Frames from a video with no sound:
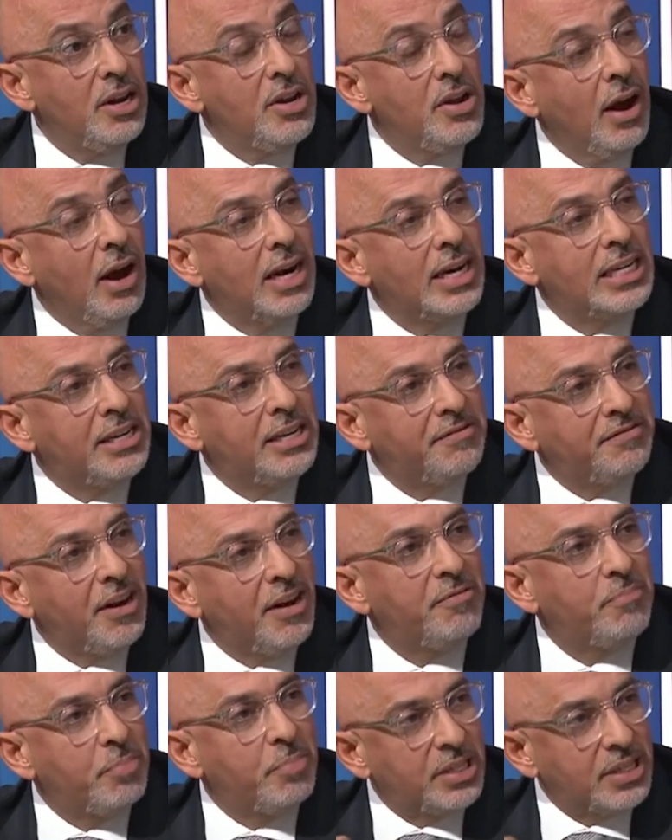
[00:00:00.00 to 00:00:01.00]

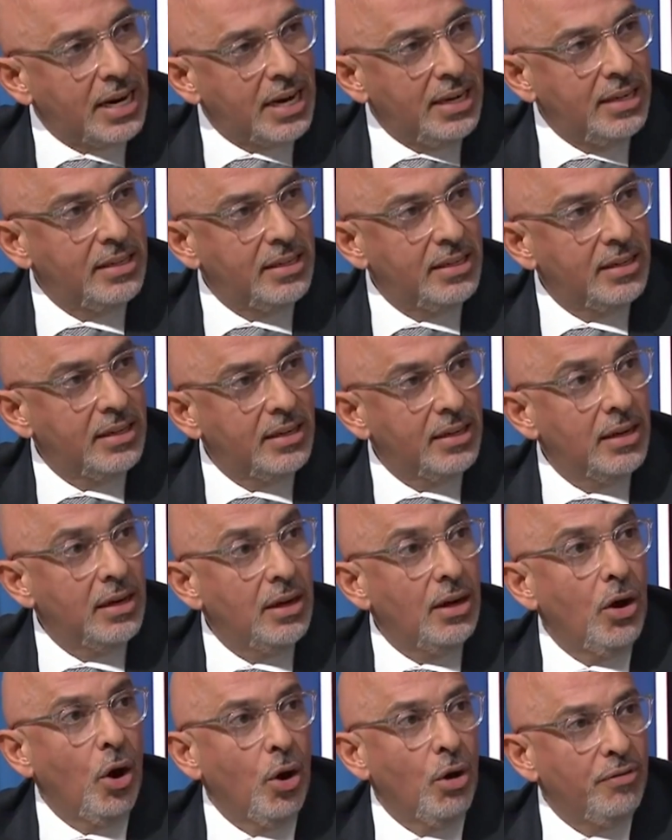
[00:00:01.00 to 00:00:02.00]
95%
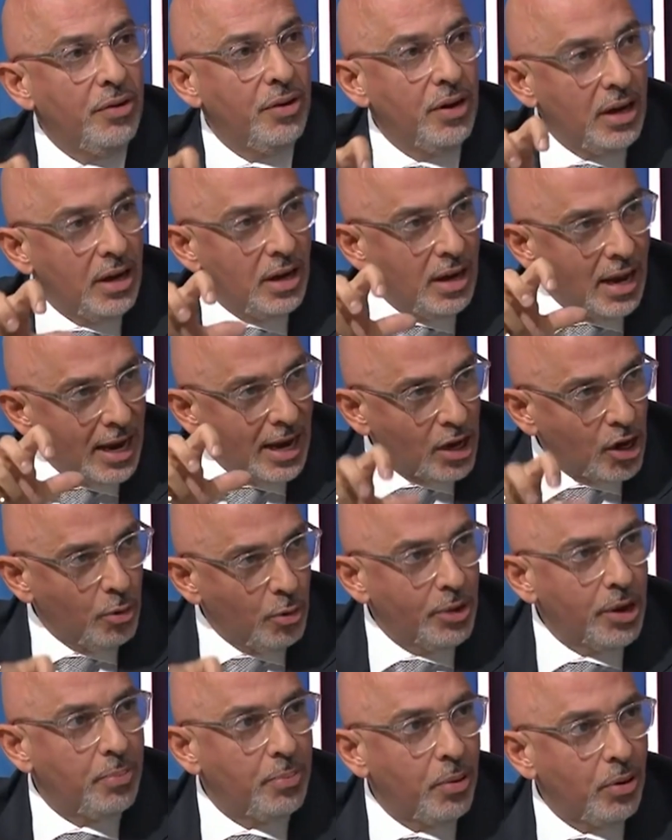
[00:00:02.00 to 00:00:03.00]
of her
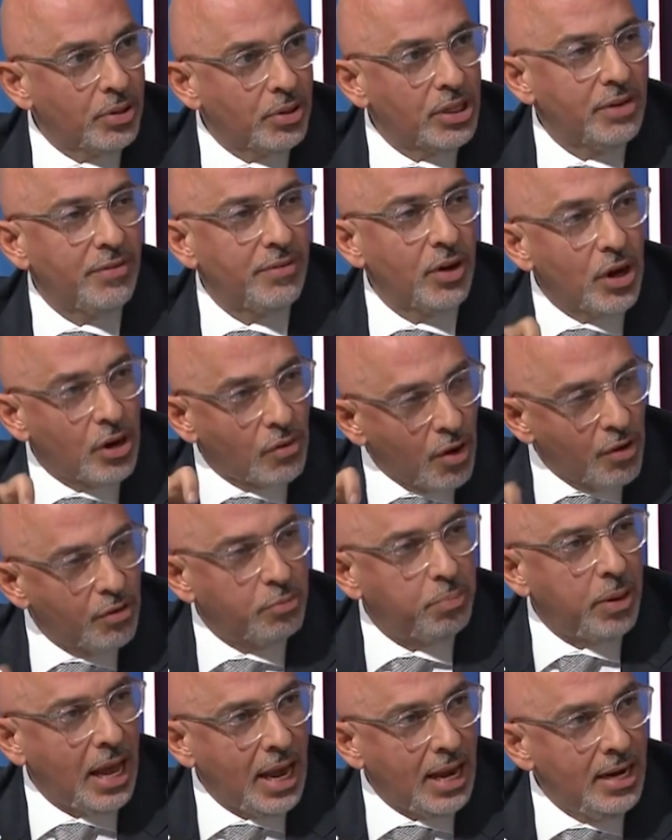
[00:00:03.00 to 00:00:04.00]
economic policy, of her
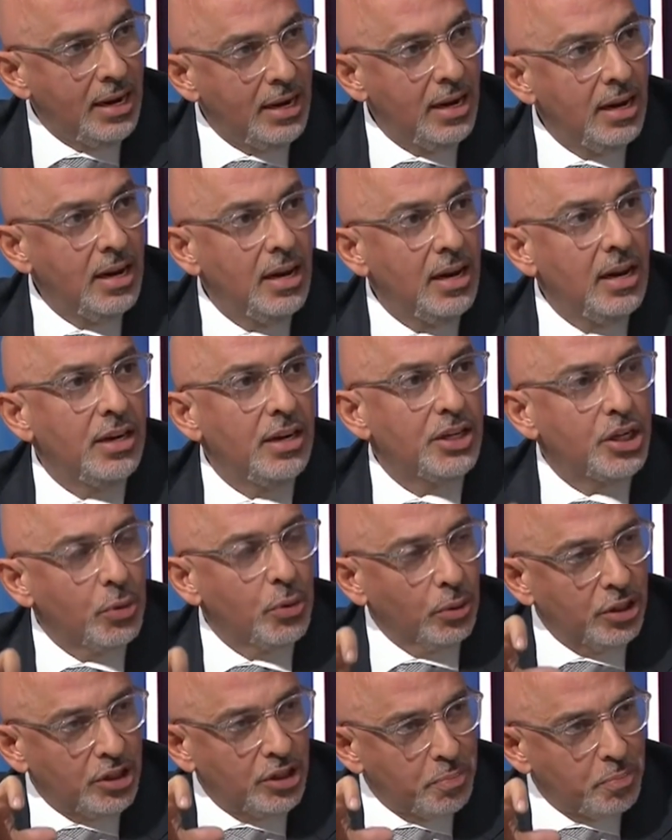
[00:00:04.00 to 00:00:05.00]
growth plan, she
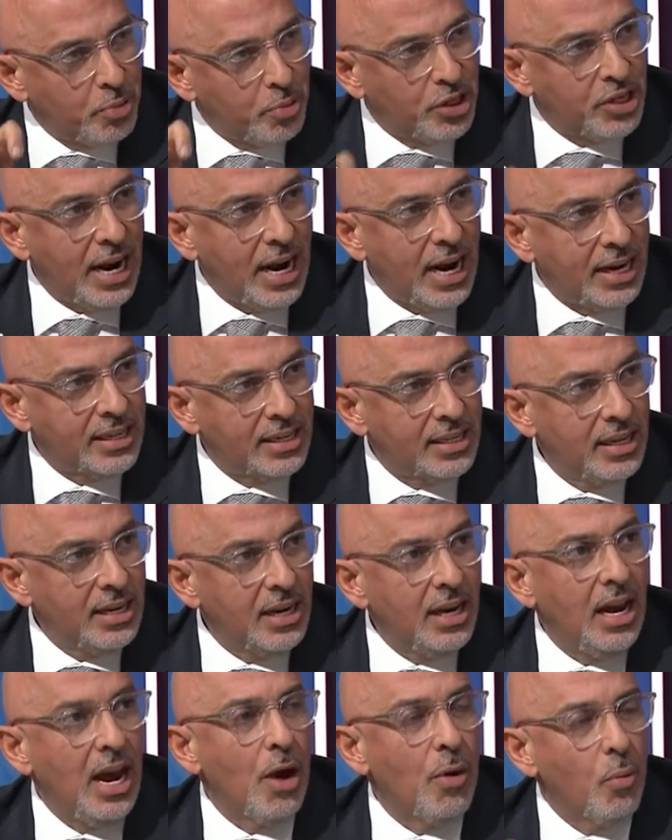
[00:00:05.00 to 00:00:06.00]
wanted to protect
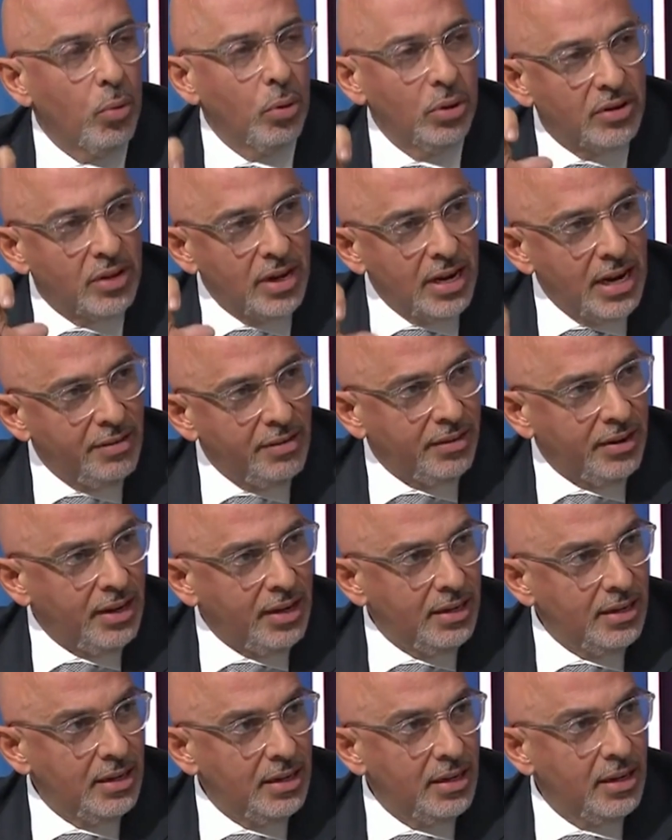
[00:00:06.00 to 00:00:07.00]
and will
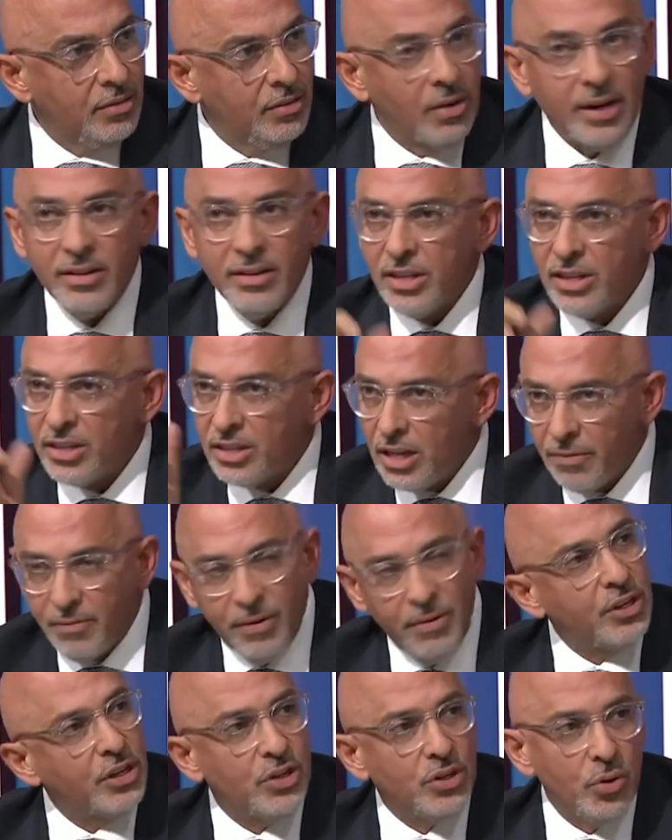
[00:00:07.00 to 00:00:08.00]
deliver right? The stuff
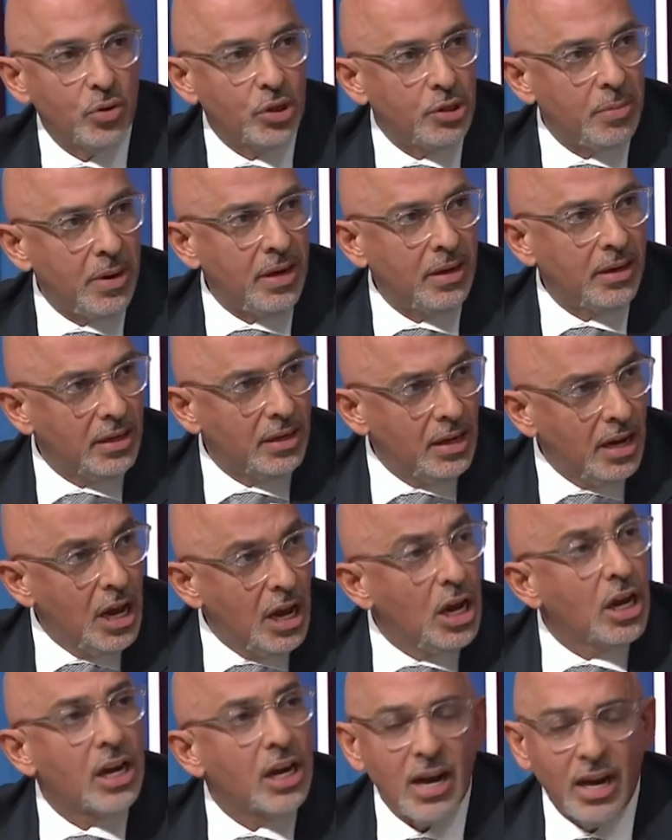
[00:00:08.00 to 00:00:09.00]
we've just talked about. But are
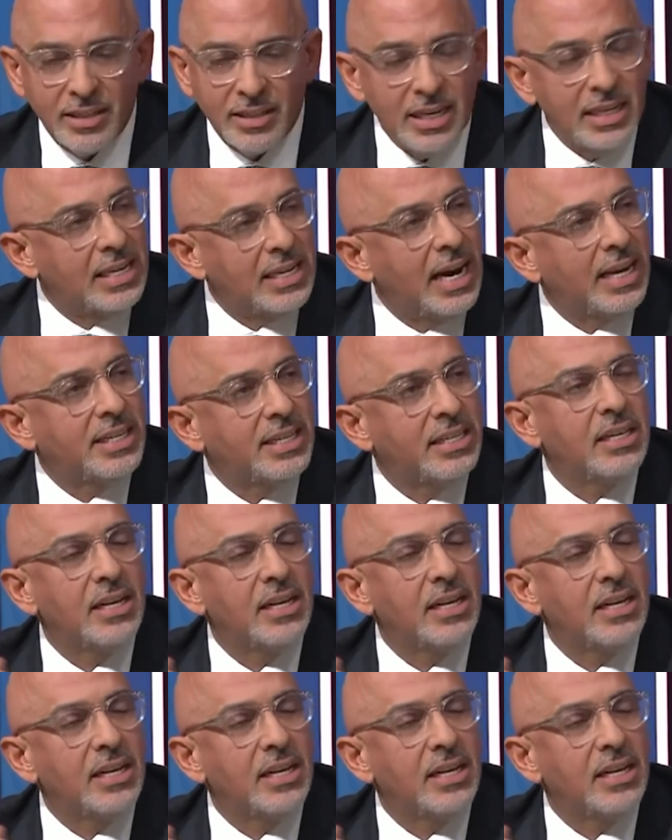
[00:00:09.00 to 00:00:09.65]
you sorry cutting about taxes, the